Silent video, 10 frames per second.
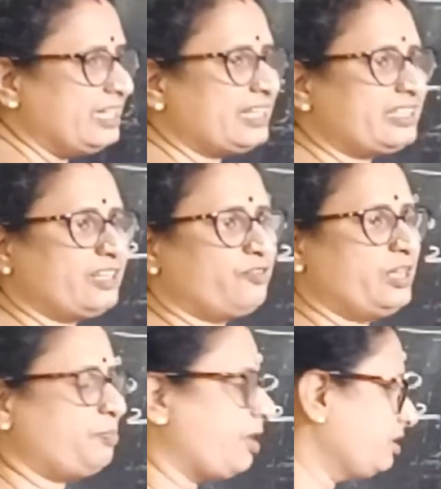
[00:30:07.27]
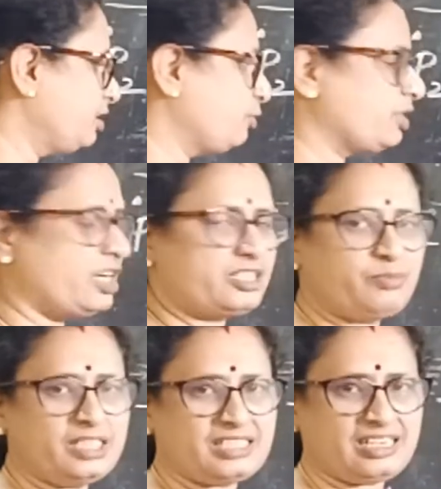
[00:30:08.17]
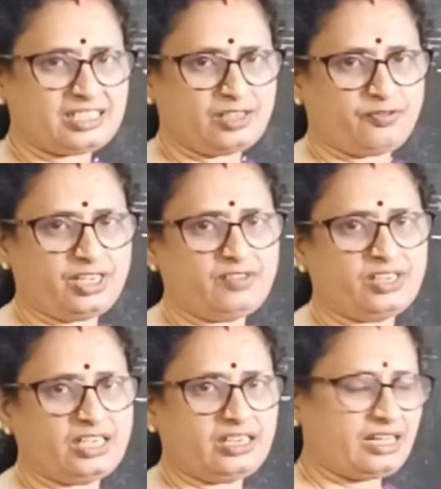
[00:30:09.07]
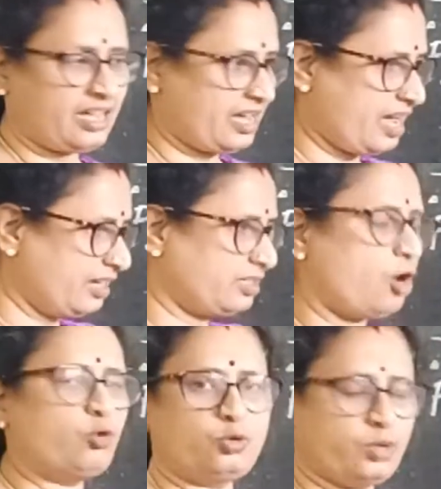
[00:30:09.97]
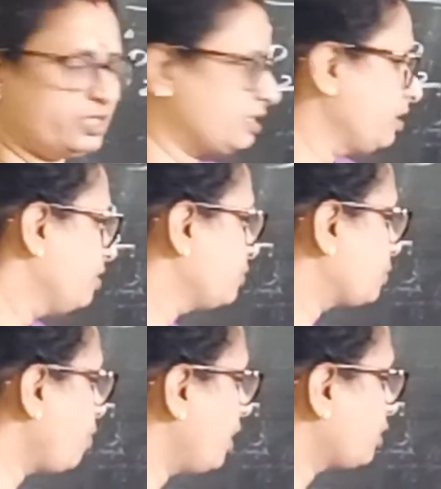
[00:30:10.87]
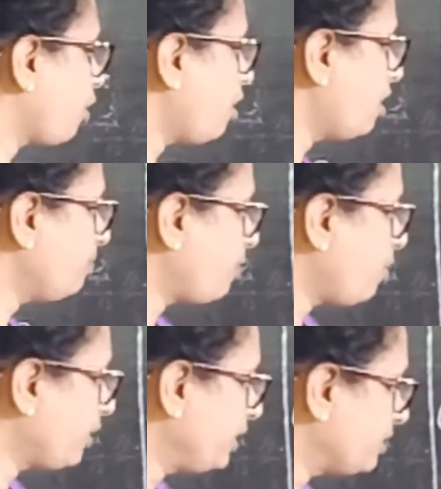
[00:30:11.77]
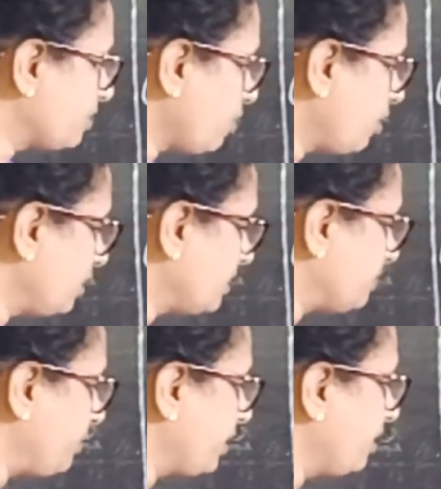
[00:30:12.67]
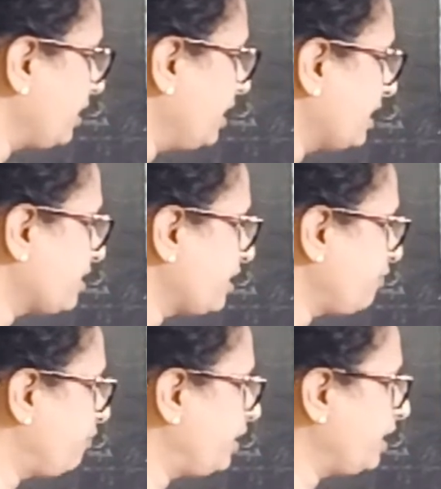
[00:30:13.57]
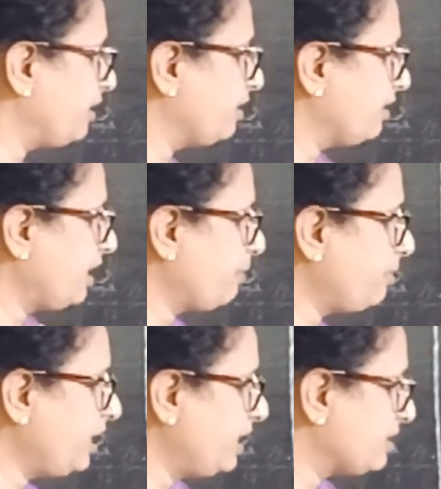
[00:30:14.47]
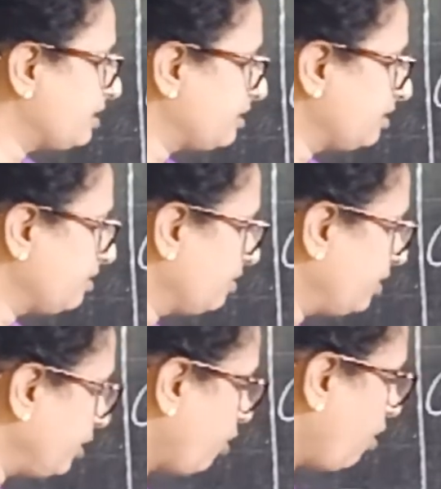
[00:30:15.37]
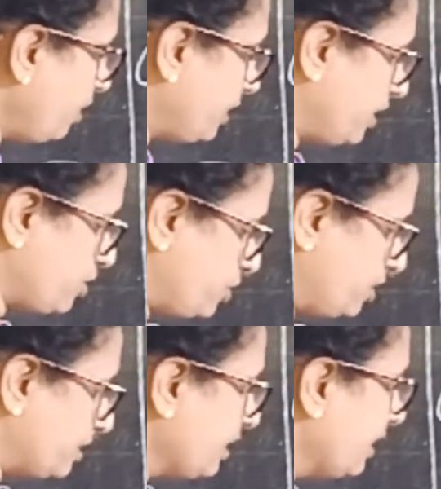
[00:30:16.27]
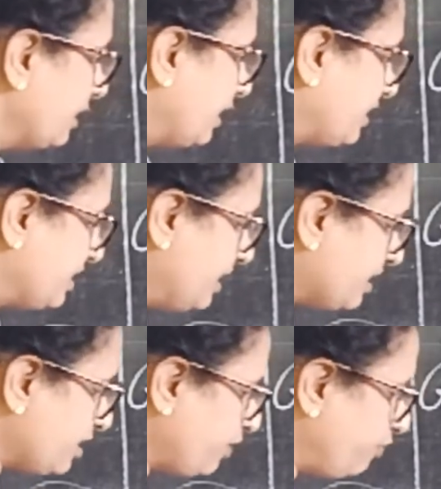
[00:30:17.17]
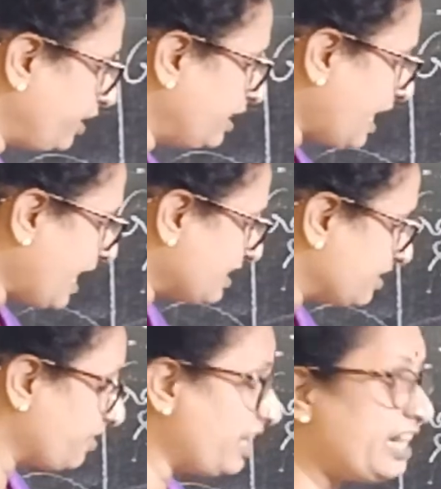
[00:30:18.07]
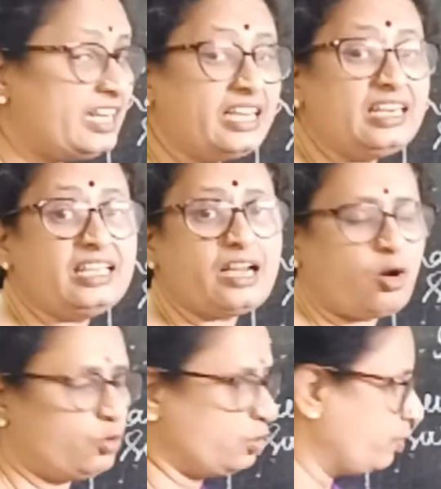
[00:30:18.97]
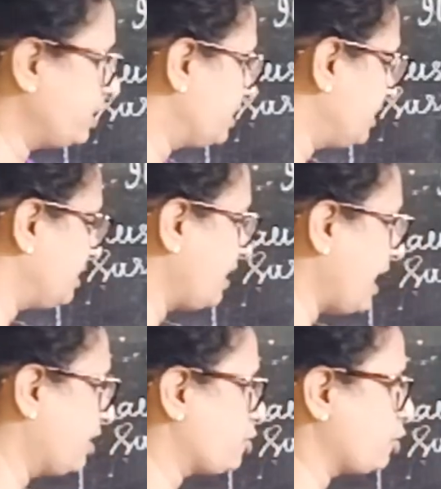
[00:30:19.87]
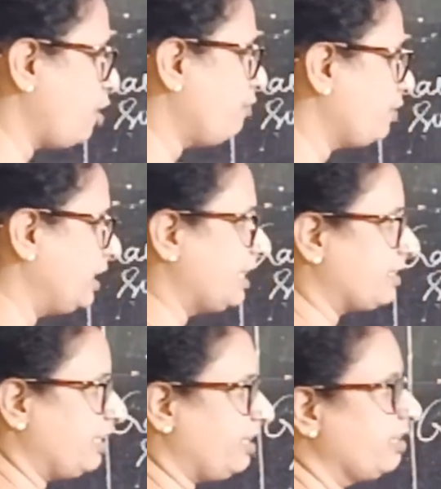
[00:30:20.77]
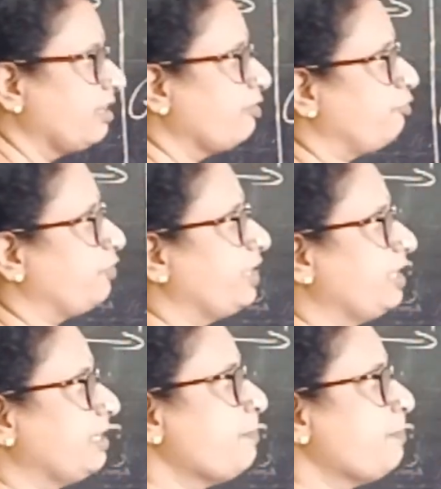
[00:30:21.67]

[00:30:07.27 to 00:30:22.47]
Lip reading: Electric field, positive charge means electric field will act outwards. So at all points on the sphere, electric field emanates in all directions, that is electric field acts radially outwards. This is the direction of electric field.